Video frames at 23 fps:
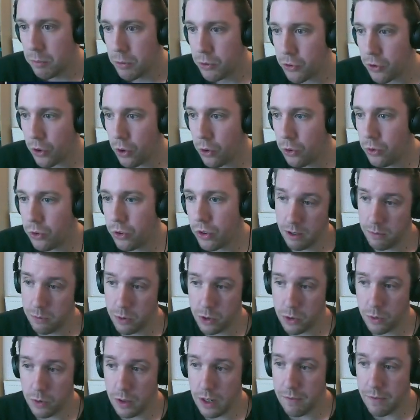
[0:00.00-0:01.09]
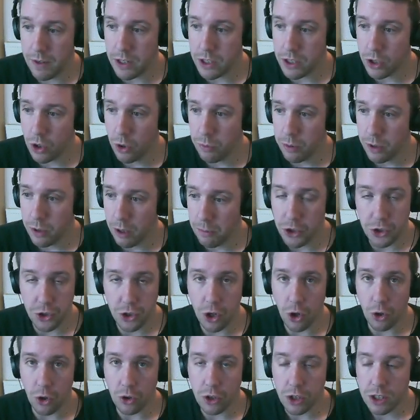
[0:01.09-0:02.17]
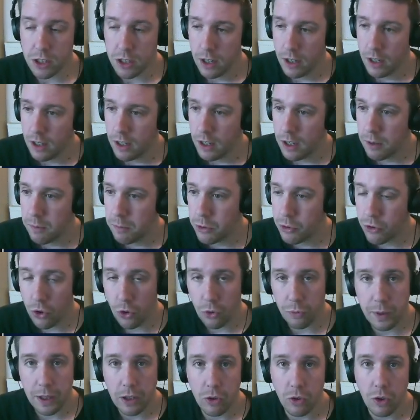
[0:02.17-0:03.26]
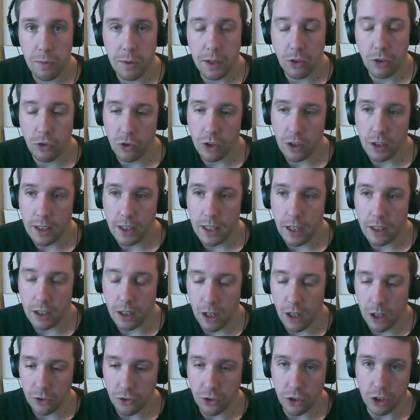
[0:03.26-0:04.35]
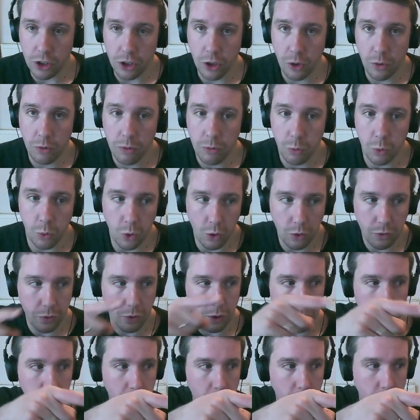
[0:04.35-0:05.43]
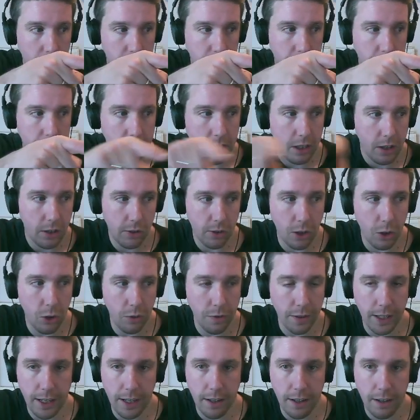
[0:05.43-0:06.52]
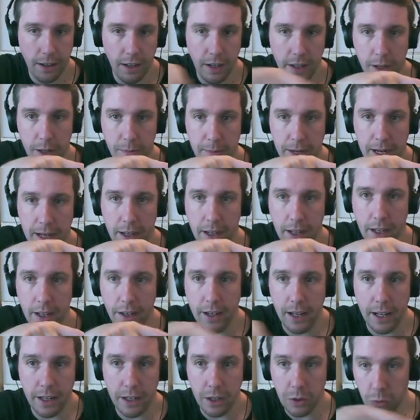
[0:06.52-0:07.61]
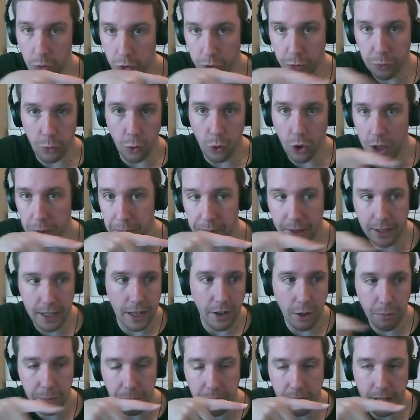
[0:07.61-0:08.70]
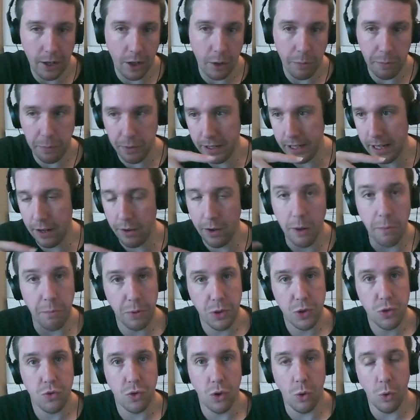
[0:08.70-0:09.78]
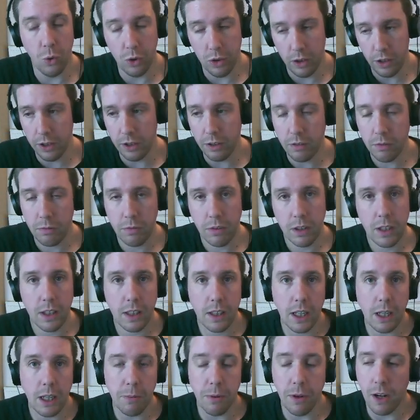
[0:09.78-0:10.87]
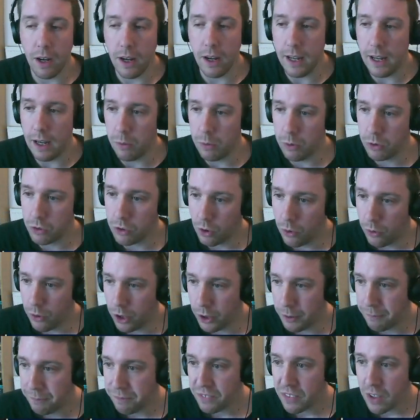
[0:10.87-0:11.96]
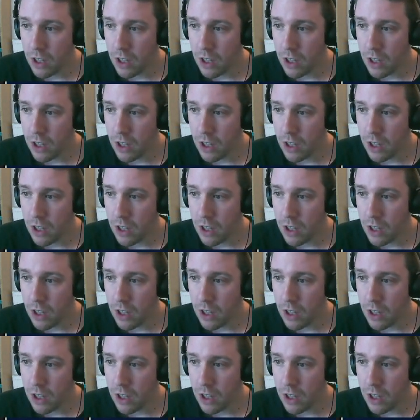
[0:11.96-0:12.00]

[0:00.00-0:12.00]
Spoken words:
Patrols, which will eventually open up dogs. Patrols basically means you can get a guard and you can go walk from over there to over there and then back again, and he will just walk up and down, up and down, up and down, and patrol and keep an eye out what's going on.